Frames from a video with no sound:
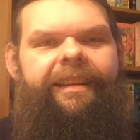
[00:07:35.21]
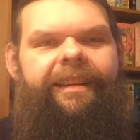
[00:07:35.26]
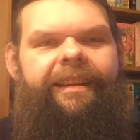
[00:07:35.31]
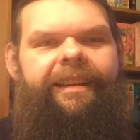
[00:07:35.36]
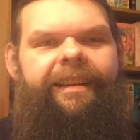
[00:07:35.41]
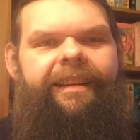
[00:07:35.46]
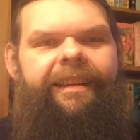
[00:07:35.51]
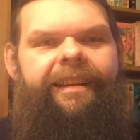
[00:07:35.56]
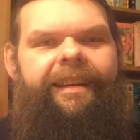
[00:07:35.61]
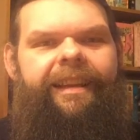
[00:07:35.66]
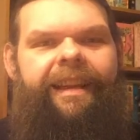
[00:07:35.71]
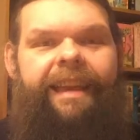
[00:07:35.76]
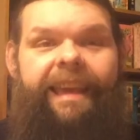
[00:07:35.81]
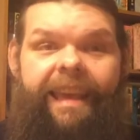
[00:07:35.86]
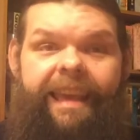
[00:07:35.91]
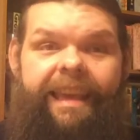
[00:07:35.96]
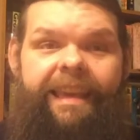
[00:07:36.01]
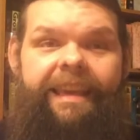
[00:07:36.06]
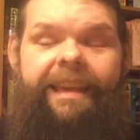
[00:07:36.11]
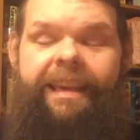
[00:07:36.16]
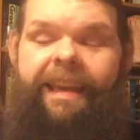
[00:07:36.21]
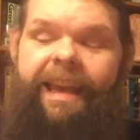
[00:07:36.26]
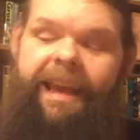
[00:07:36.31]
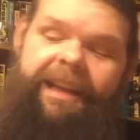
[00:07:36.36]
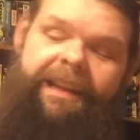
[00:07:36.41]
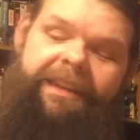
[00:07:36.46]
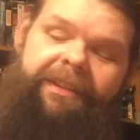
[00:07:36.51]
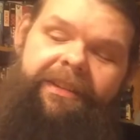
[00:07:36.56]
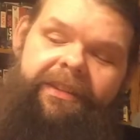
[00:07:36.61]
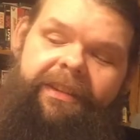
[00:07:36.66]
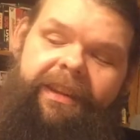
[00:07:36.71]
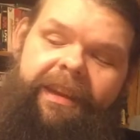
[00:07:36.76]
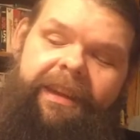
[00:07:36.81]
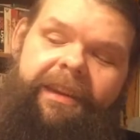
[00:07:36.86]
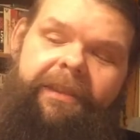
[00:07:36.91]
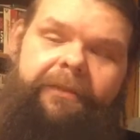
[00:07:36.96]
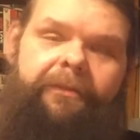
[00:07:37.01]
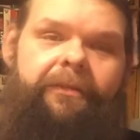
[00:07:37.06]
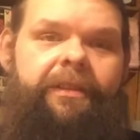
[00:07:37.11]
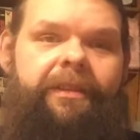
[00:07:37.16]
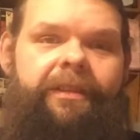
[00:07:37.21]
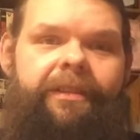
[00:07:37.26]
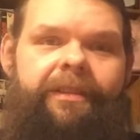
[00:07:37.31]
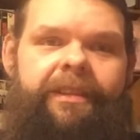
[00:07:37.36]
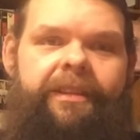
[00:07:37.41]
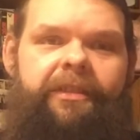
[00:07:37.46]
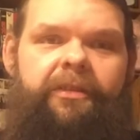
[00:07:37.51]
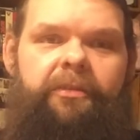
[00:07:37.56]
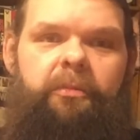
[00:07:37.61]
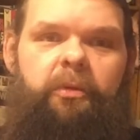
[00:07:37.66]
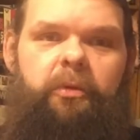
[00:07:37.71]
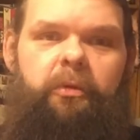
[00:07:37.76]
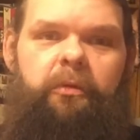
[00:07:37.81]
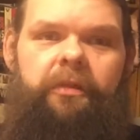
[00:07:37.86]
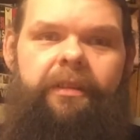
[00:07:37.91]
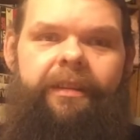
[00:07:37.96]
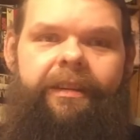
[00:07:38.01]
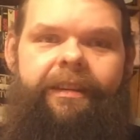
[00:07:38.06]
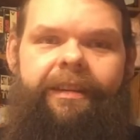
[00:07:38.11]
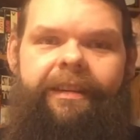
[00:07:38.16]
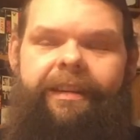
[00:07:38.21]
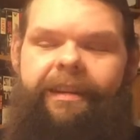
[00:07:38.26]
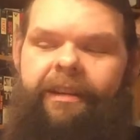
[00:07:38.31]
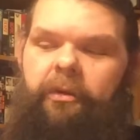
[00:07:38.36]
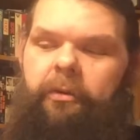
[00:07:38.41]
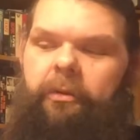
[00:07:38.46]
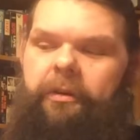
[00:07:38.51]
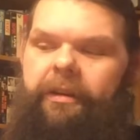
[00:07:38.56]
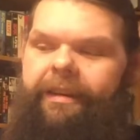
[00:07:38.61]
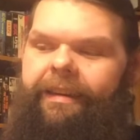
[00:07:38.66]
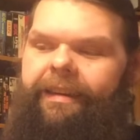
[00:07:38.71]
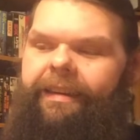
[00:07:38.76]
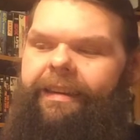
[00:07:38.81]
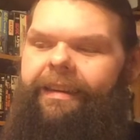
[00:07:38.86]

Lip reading: he kind of saved this movie in a way.